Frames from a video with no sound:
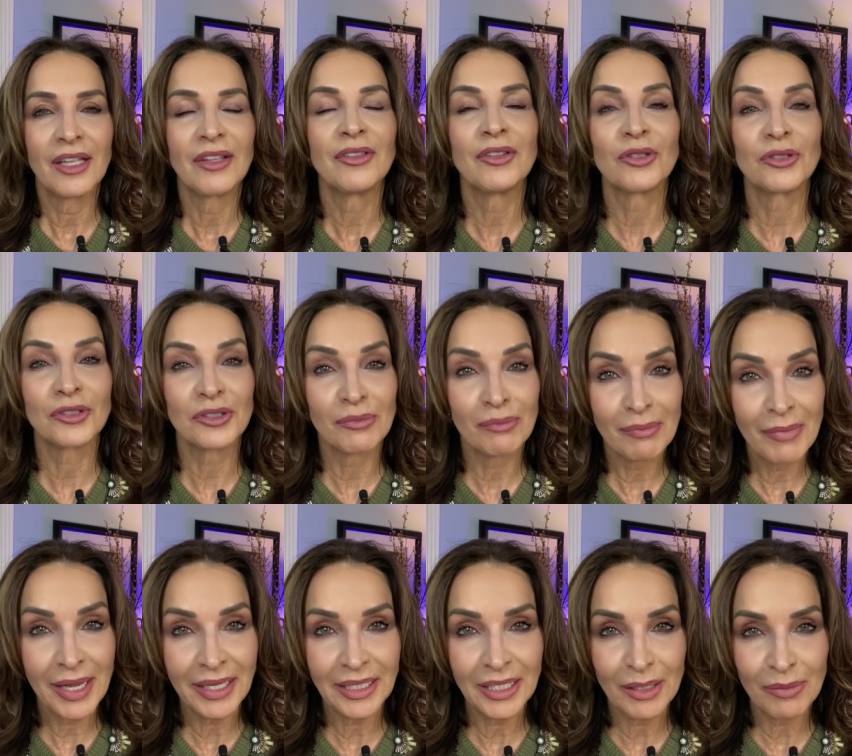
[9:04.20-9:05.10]
There's
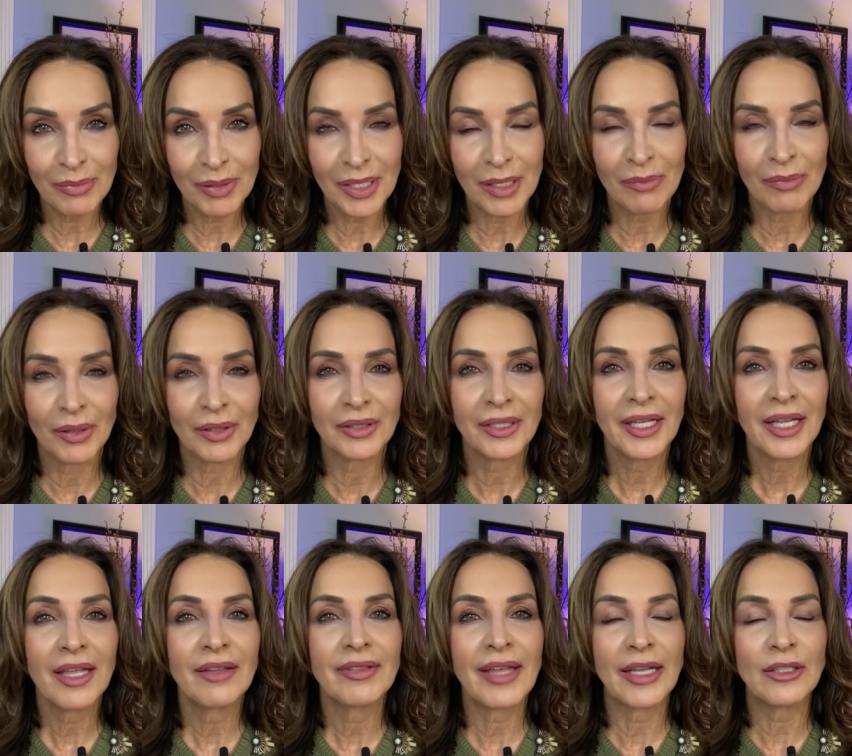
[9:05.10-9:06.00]
many people
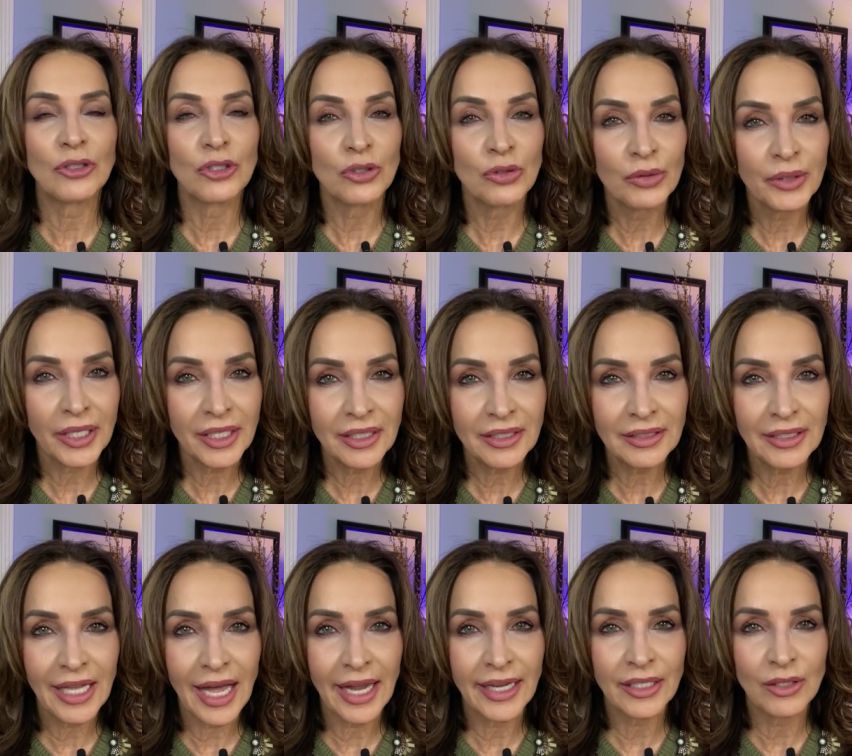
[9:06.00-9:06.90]
that you can
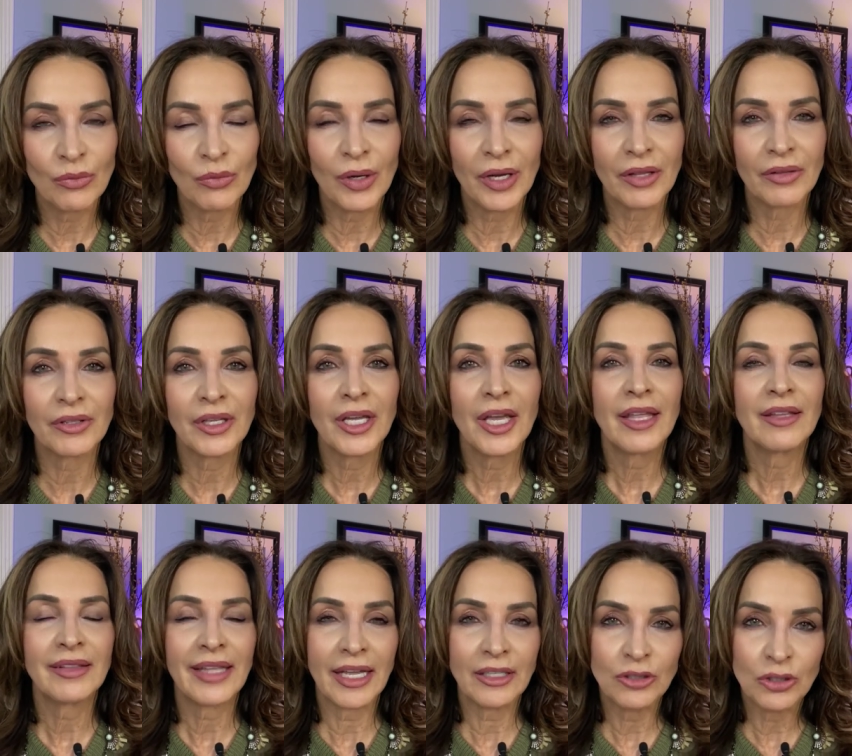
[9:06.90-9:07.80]
align with,
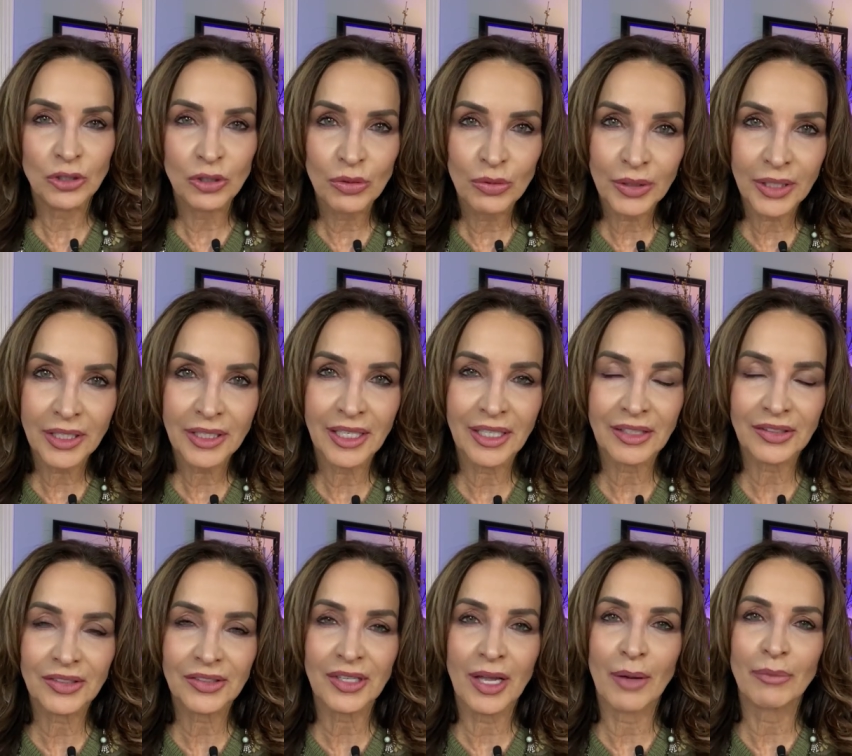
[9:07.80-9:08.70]
that you can
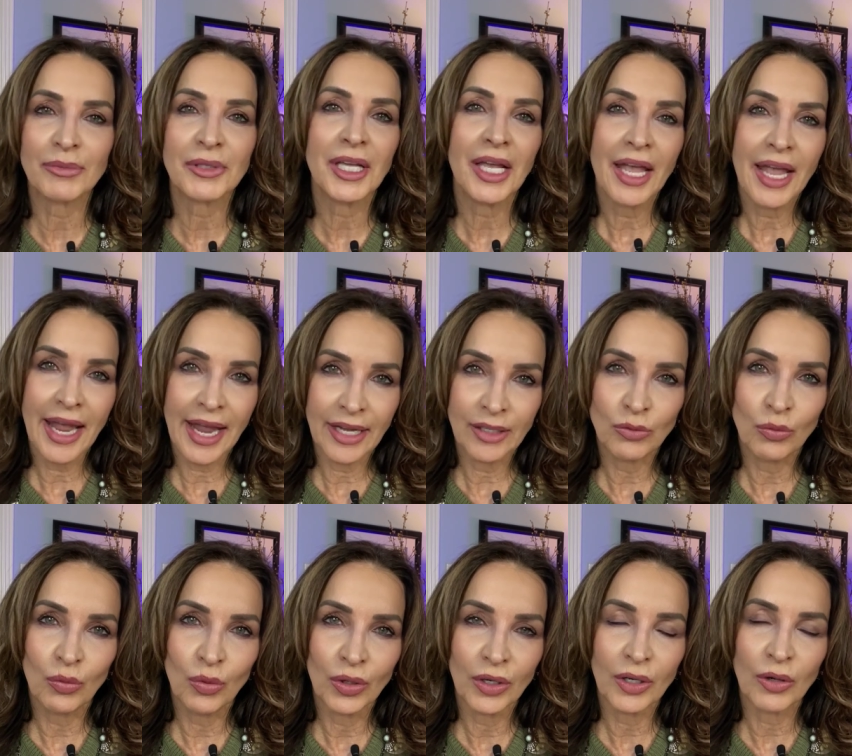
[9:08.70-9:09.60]
accept
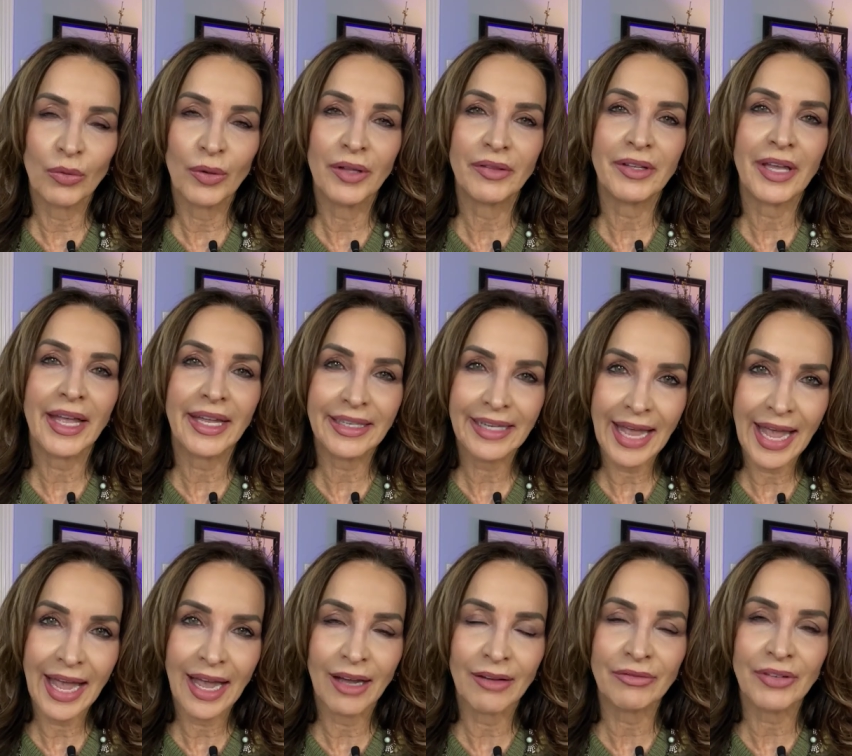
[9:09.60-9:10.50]
and work with and
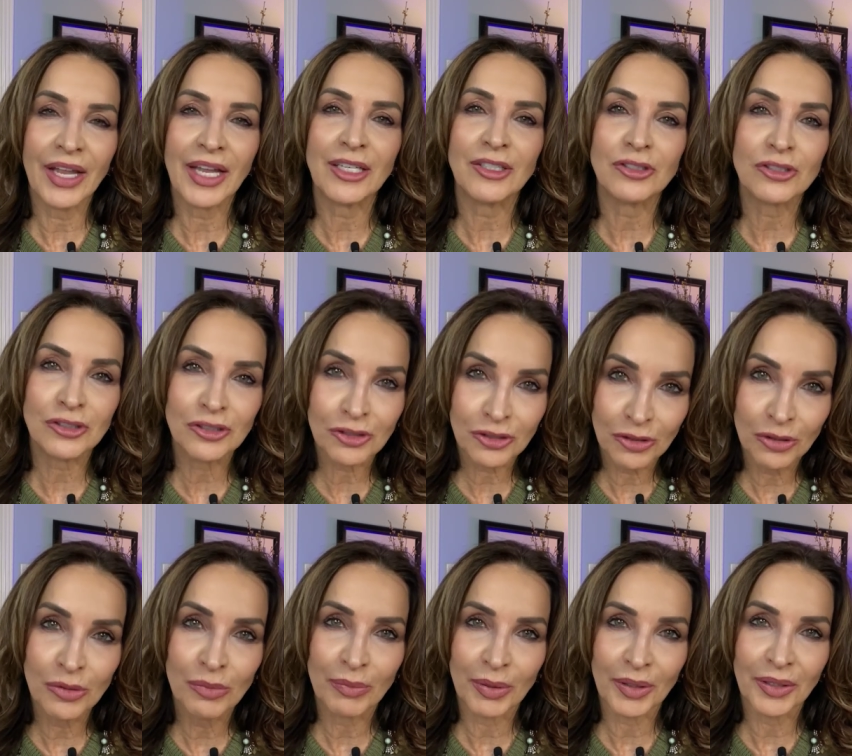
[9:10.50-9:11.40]
have a
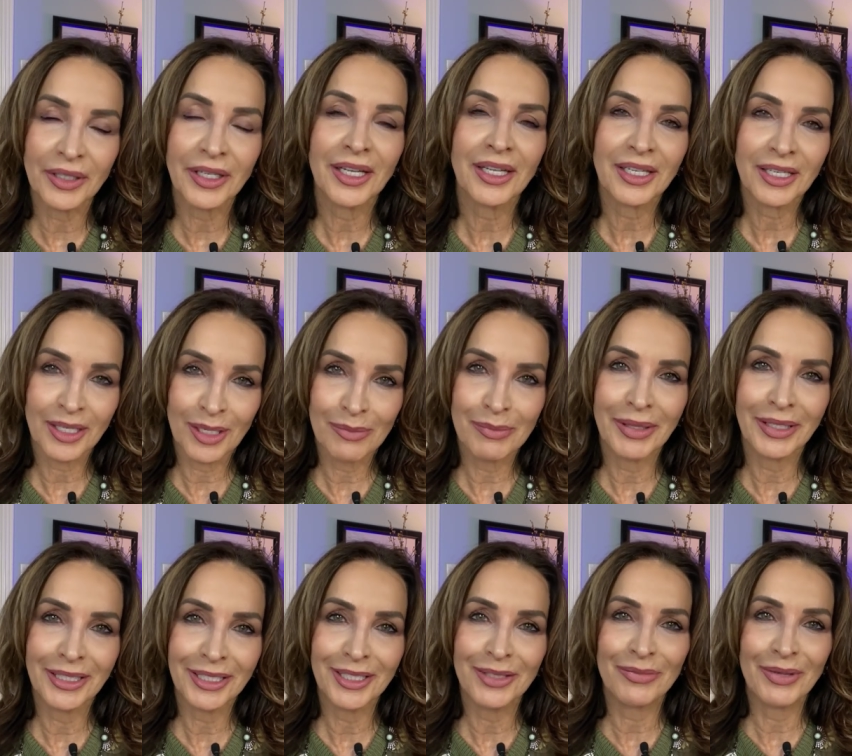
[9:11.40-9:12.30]
super
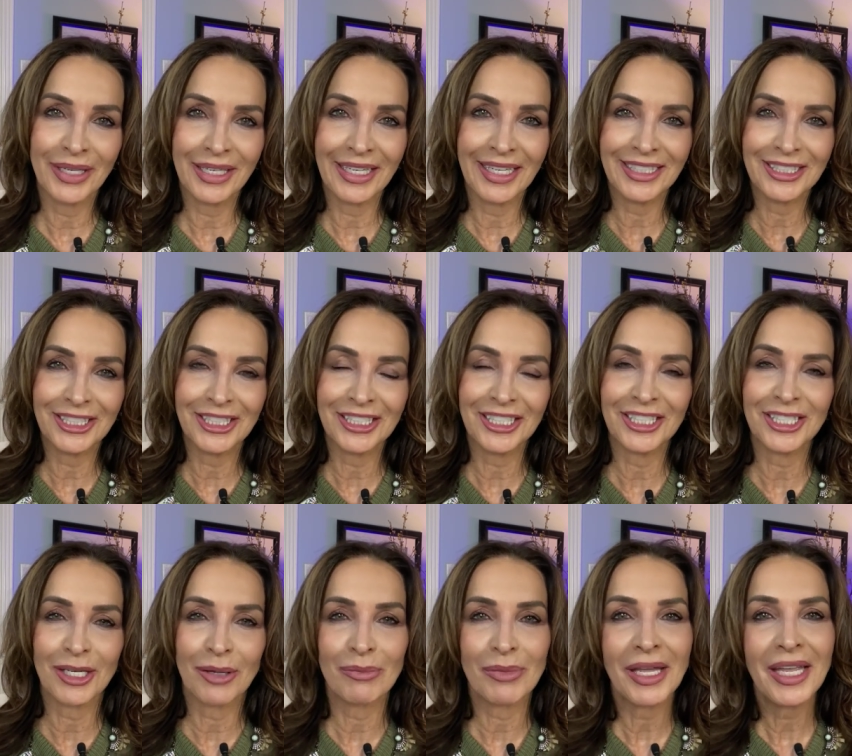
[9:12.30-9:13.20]
committed
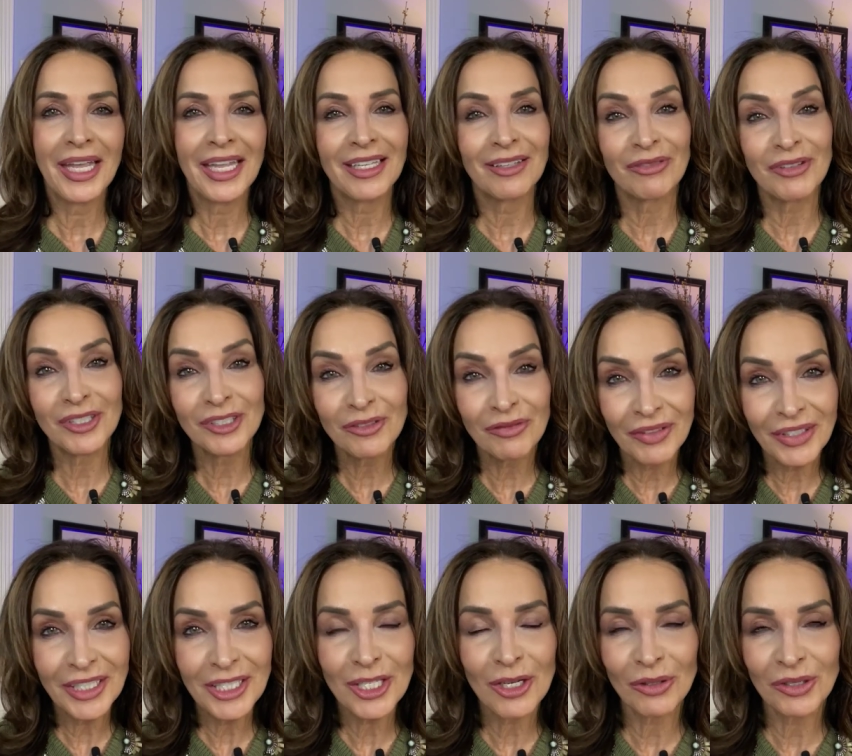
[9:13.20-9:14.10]
relationship. If this
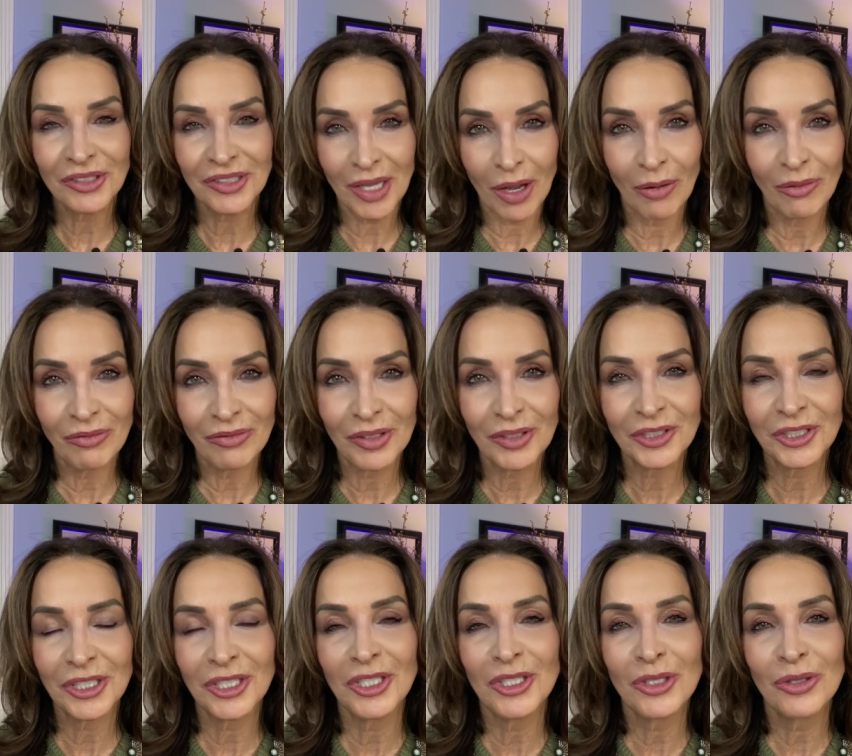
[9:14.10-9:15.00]
video is helpful
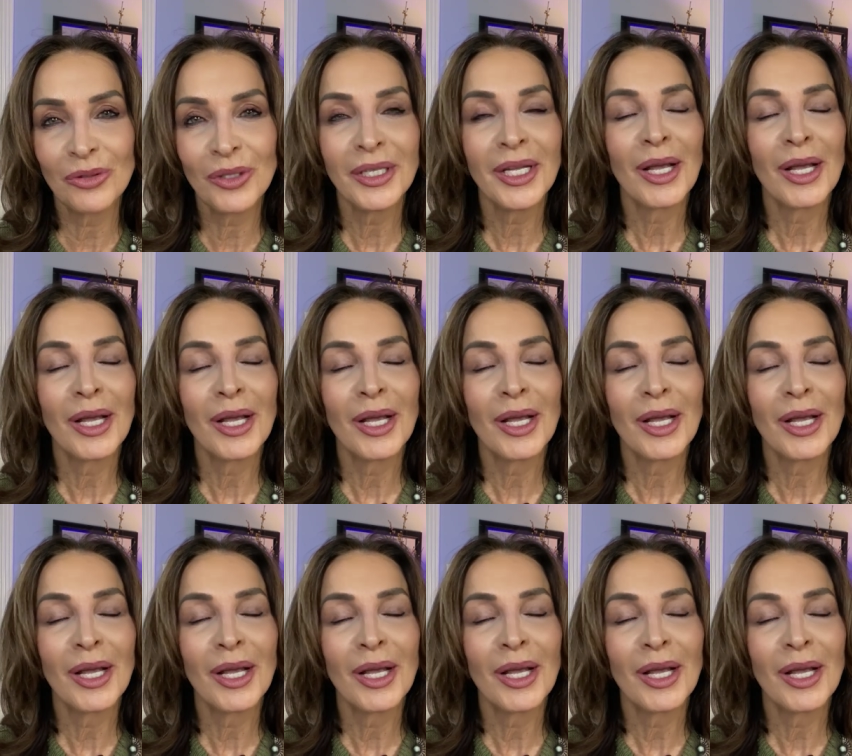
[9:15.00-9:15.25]
to you,